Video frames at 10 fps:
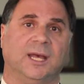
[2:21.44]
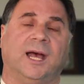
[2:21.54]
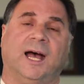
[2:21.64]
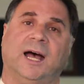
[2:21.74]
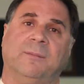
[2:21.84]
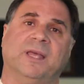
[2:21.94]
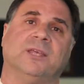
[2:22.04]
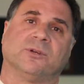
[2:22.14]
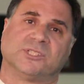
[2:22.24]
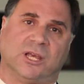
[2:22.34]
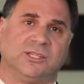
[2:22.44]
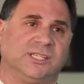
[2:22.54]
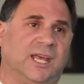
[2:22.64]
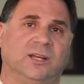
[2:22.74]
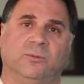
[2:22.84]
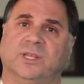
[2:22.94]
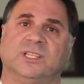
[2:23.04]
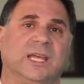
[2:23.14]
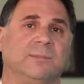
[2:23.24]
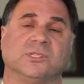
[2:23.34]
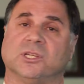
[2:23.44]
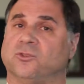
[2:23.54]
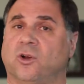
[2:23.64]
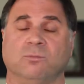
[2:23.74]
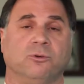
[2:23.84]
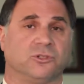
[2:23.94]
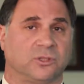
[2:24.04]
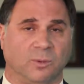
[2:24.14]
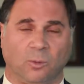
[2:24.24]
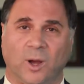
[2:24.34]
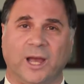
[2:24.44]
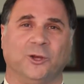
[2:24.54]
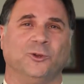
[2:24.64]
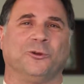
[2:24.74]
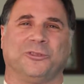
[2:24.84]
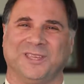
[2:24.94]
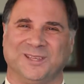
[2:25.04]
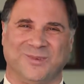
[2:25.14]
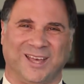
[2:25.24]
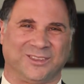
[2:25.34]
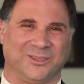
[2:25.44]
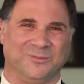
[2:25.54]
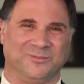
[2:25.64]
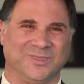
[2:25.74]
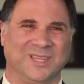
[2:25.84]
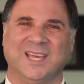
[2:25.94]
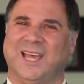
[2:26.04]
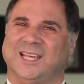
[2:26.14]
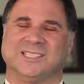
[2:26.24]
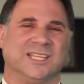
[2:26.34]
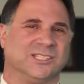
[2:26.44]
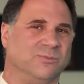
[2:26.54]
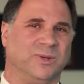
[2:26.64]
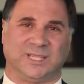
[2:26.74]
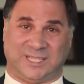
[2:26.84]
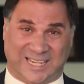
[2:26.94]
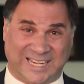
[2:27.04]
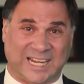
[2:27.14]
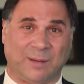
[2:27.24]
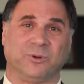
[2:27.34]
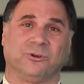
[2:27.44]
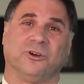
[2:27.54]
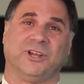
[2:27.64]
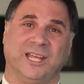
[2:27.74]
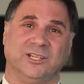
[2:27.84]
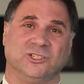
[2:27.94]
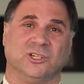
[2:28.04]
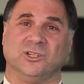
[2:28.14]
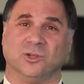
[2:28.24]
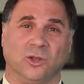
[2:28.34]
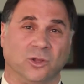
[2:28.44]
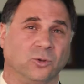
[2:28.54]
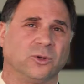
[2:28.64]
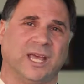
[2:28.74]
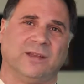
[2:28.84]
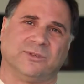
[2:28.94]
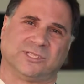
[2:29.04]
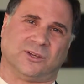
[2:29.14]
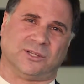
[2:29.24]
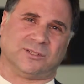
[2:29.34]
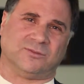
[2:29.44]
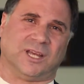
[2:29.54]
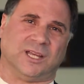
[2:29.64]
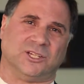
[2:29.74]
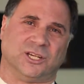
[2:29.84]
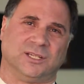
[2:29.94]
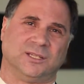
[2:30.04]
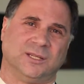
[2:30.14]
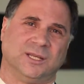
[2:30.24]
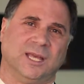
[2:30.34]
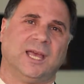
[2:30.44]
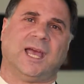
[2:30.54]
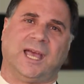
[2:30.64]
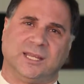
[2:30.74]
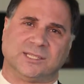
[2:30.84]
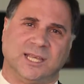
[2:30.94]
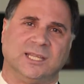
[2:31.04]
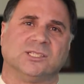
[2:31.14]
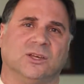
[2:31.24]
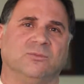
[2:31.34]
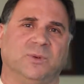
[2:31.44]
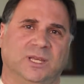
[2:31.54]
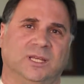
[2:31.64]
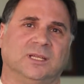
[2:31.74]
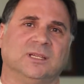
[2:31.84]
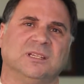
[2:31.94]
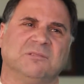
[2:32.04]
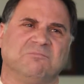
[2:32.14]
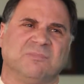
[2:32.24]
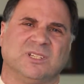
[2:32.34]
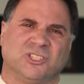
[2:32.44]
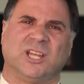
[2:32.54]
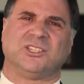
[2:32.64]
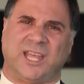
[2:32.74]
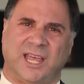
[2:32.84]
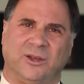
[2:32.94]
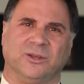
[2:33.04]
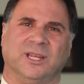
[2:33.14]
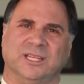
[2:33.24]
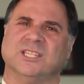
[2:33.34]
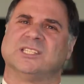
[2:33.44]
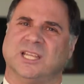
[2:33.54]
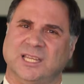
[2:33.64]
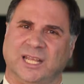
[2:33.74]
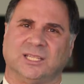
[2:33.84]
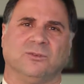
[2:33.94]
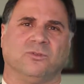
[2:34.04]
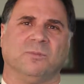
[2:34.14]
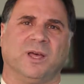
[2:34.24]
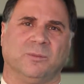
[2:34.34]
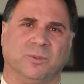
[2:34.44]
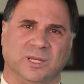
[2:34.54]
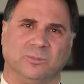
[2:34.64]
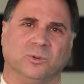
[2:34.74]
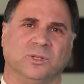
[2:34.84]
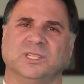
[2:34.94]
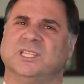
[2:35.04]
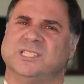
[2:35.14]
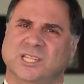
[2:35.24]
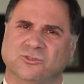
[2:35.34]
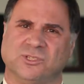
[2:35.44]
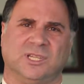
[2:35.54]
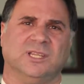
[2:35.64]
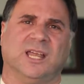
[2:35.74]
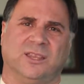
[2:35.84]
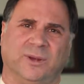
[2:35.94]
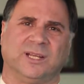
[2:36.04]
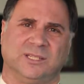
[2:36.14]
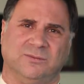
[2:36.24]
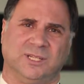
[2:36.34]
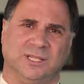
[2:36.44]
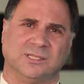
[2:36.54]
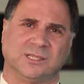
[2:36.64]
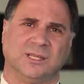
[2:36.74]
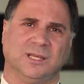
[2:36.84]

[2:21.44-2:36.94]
and they're associated with attempts to try and push them away or not think about them, a sense of being keyed up or on edge and on the lookout for signs of danger, and a sense of being shut down and disconnected from other people and disinterested in other activities.